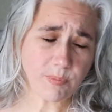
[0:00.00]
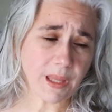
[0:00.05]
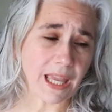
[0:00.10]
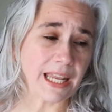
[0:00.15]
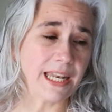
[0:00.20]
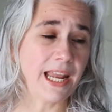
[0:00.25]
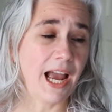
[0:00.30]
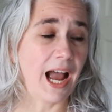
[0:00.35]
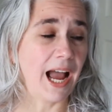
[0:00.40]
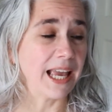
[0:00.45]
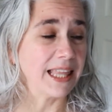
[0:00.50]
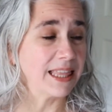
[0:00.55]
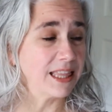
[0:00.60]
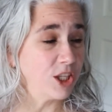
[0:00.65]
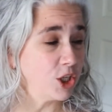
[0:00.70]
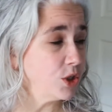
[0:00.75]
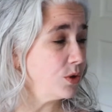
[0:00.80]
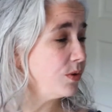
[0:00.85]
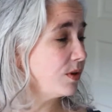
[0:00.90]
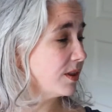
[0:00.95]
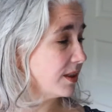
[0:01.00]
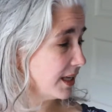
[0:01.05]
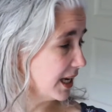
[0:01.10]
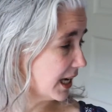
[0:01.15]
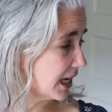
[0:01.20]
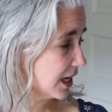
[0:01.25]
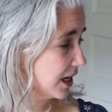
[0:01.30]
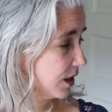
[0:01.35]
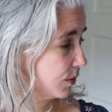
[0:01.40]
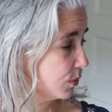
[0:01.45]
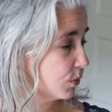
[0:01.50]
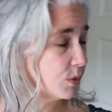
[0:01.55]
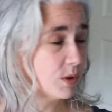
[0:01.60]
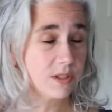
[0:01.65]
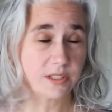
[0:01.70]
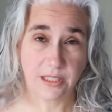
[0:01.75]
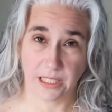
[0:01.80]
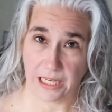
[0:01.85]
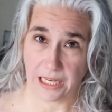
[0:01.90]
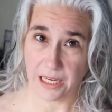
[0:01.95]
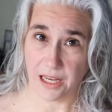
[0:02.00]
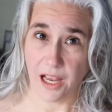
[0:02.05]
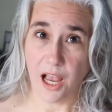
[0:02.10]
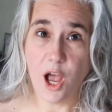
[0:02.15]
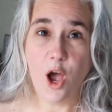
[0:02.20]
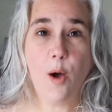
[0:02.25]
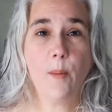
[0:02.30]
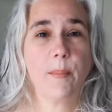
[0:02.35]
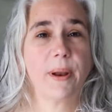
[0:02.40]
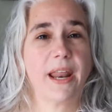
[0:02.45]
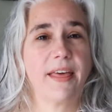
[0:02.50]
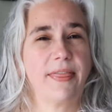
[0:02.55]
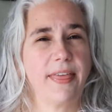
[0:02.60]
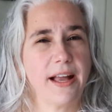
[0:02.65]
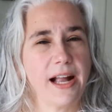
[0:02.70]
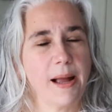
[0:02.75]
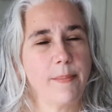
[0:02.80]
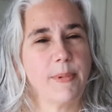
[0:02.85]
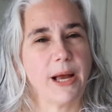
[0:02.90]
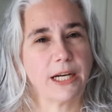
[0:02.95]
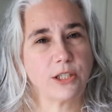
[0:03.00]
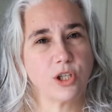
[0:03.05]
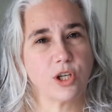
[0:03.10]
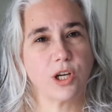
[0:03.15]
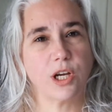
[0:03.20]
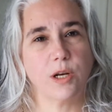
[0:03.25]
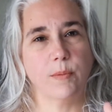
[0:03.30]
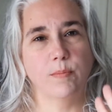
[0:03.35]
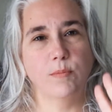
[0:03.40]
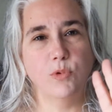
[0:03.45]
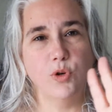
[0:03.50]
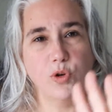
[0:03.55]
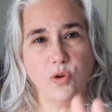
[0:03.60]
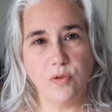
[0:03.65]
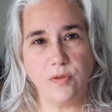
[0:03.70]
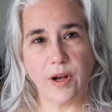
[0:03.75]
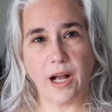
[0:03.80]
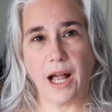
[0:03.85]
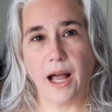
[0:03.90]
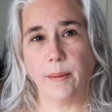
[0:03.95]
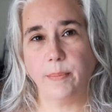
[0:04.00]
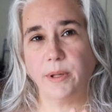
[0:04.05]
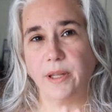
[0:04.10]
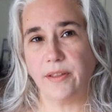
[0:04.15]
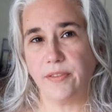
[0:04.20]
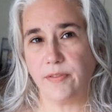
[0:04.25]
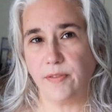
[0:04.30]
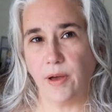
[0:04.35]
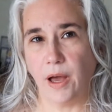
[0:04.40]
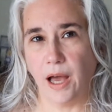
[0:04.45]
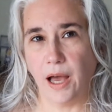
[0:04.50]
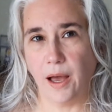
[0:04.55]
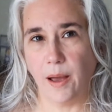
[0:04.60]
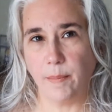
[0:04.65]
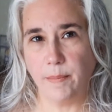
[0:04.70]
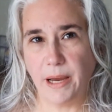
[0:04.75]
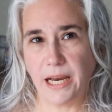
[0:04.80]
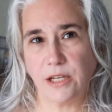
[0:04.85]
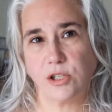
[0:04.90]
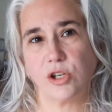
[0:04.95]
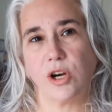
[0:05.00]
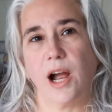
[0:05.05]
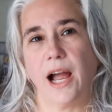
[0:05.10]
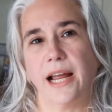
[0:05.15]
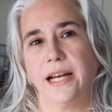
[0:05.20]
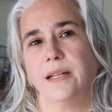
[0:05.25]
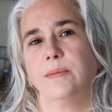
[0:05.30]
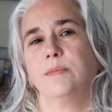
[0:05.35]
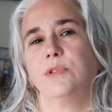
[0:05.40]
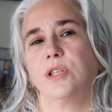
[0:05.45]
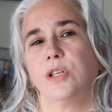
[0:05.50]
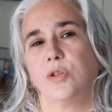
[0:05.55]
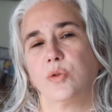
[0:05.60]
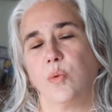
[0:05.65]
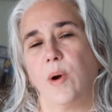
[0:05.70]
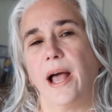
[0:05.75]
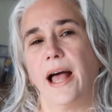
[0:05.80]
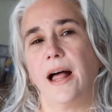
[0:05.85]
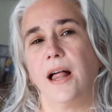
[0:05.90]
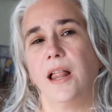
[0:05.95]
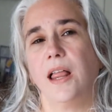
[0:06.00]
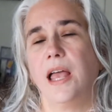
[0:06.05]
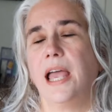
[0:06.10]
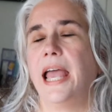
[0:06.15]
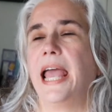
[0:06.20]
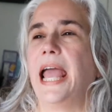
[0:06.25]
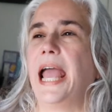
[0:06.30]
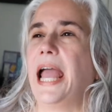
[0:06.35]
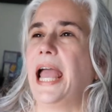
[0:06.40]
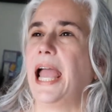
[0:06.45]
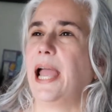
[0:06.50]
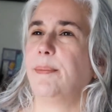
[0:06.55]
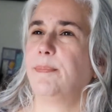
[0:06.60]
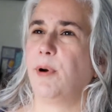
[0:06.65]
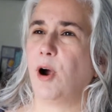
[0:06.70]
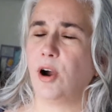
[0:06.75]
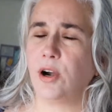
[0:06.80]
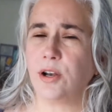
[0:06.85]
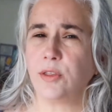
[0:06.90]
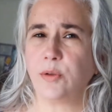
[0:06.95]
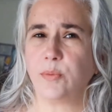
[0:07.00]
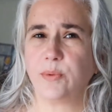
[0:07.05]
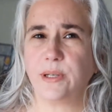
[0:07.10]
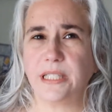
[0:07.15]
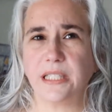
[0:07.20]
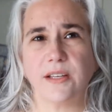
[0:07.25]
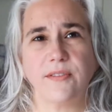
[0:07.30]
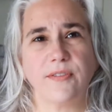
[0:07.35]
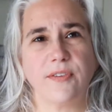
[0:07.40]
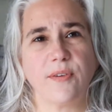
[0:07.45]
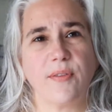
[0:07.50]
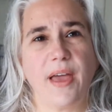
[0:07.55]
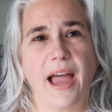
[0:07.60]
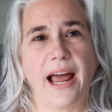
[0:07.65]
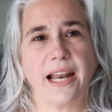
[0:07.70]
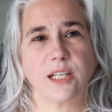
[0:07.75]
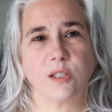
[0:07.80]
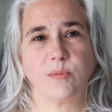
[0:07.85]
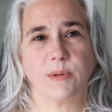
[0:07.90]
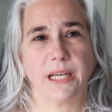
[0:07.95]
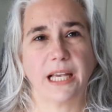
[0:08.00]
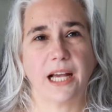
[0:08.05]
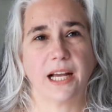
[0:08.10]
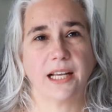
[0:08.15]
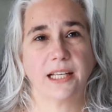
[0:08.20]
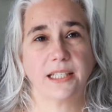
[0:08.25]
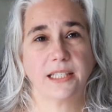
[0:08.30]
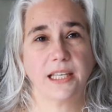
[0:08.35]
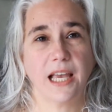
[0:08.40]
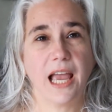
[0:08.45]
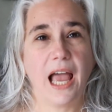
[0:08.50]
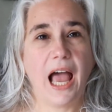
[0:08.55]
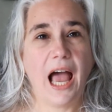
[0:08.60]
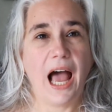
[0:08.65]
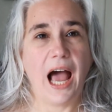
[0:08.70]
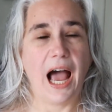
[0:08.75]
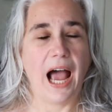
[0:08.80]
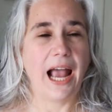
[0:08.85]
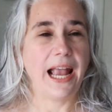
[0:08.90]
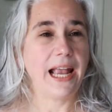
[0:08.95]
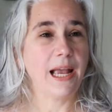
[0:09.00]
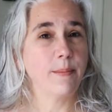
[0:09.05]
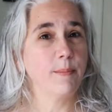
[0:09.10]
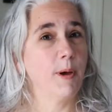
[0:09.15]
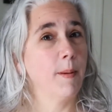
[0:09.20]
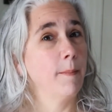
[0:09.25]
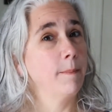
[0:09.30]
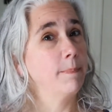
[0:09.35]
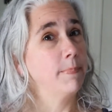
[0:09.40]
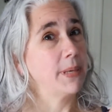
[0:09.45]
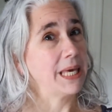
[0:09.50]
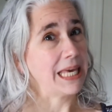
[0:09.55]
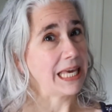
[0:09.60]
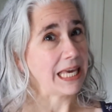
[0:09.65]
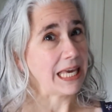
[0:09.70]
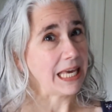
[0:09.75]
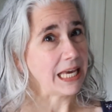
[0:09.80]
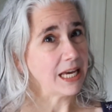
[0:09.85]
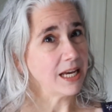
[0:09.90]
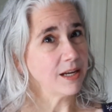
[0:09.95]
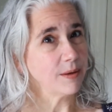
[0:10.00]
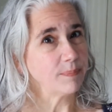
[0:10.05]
Now I do think, we'll see, but I think I'm actually going to move a couple of major items as well. And part of the reason for that is because I am a B.